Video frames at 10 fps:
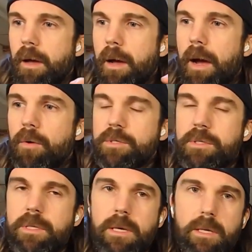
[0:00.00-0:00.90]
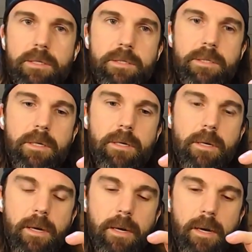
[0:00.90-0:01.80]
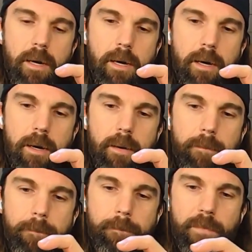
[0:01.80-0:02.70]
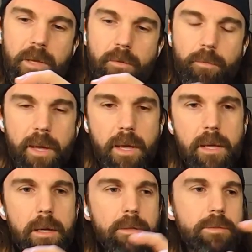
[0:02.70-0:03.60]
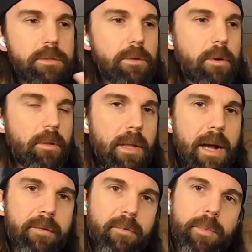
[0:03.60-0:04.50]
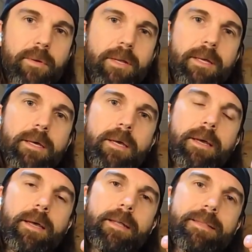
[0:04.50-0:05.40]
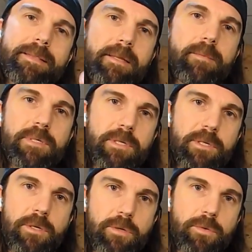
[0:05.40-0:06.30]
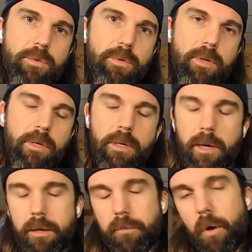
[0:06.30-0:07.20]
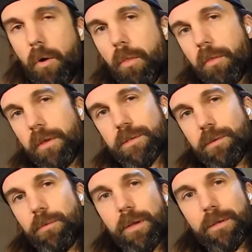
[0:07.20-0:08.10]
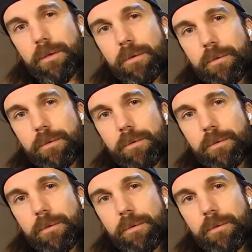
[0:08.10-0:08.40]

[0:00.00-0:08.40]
how is these either pains or lack of ability limited you in kind of all the things that you want to do?